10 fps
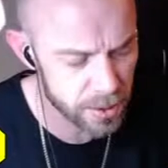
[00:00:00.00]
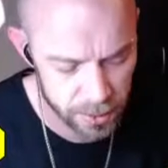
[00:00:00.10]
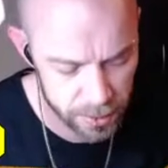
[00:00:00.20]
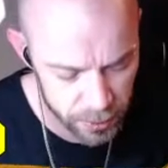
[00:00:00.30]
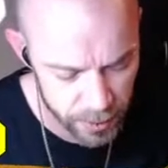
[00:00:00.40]
god,
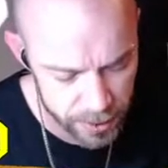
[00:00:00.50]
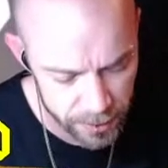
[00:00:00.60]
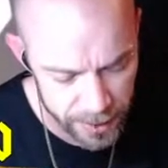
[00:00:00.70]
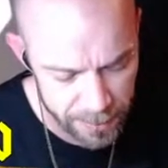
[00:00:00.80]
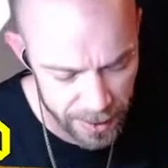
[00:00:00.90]
I dread
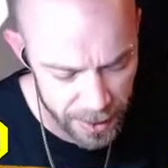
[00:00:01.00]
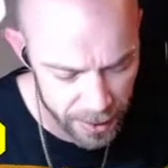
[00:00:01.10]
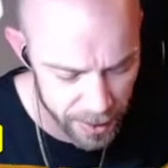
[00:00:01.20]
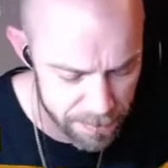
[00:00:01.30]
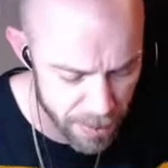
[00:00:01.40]
doing that. But
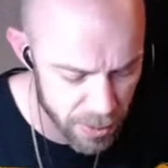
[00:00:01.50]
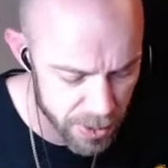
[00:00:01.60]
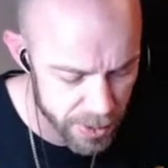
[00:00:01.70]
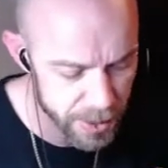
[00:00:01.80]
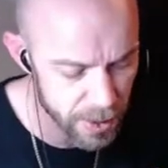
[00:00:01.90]
luckily, most
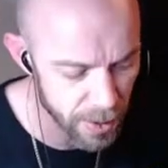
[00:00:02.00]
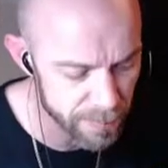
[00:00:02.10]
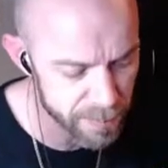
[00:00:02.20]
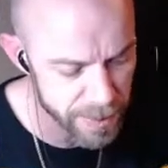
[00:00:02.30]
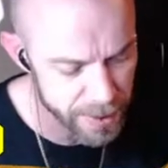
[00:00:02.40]
of the time
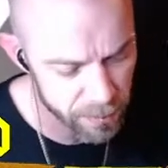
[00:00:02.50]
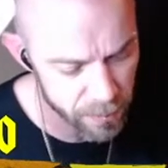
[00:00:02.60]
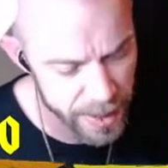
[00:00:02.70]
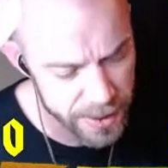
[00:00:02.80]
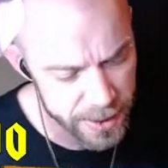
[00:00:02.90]
for me, the
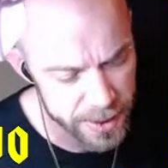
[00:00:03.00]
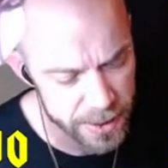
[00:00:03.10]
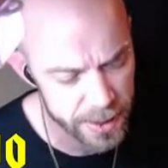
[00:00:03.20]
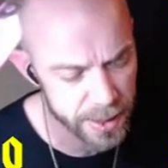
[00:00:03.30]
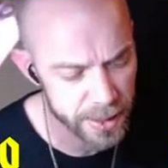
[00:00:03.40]
reds is
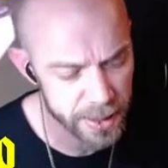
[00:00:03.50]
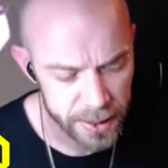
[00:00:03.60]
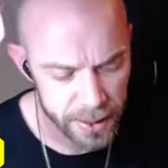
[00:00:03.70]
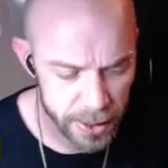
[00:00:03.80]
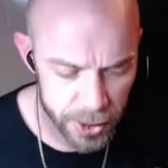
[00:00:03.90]

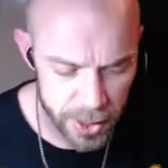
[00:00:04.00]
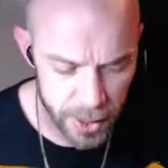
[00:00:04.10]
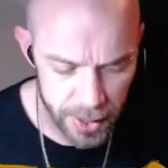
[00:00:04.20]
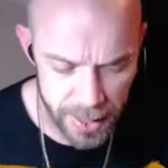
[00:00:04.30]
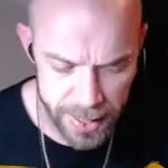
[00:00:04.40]
just
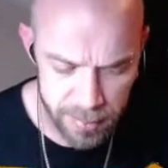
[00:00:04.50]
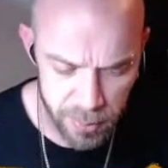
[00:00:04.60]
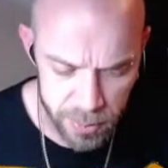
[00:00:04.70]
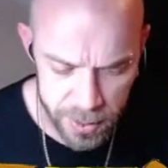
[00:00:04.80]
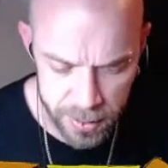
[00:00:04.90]
like
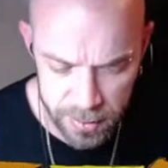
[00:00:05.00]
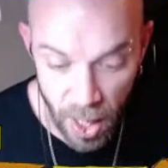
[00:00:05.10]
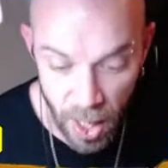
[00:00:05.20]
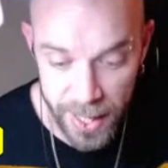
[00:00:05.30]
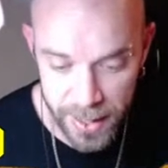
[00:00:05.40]
cables and
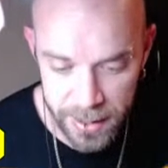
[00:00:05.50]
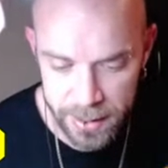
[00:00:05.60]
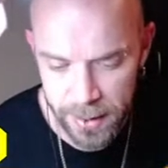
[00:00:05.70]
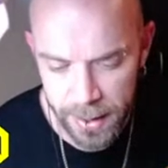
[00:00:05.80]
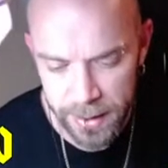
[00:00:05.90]
eyes
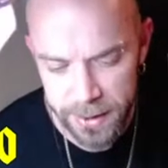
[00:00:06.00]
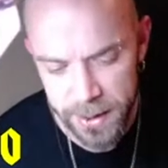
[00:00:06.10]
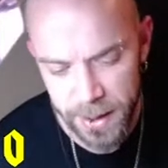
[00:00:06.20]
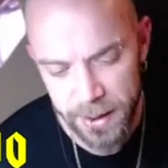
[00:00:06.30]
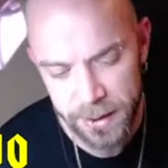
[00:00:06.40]
and things.
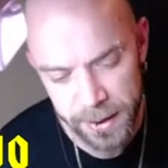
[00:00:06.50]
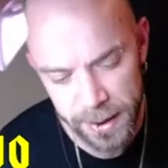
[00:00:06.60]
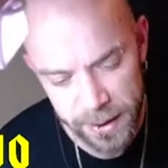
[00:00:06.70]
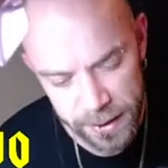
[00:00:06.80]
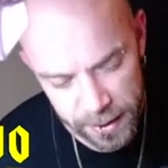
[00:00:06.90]
So
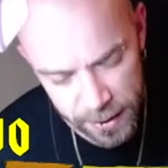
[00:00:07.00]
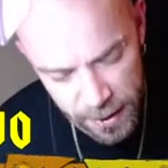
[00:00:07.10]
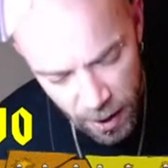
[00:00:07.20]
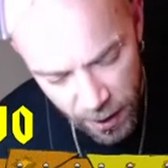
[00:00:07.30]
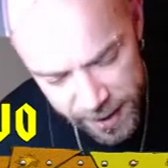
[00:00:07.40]

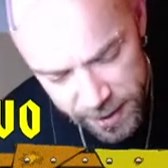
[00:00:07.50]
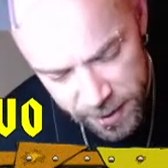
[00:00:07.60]
eyes